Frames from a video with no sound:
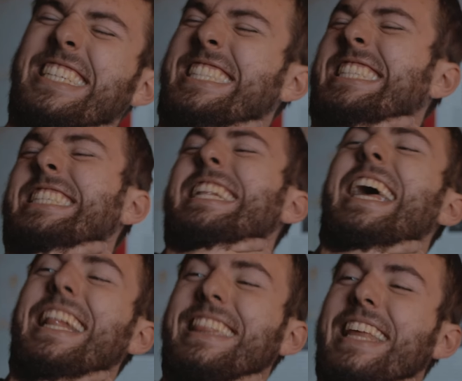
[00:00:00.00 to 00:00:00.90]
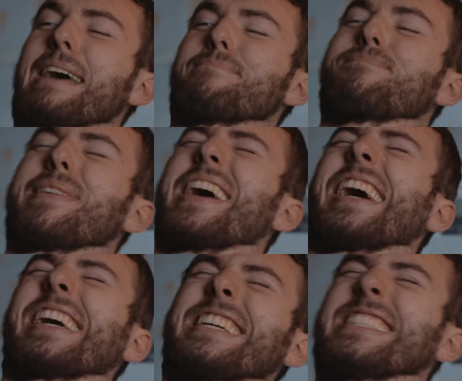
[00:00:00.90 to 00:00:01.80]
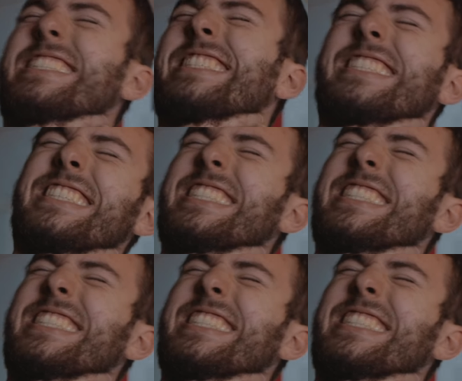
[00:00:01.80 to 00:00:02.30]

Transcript: It's not that bad.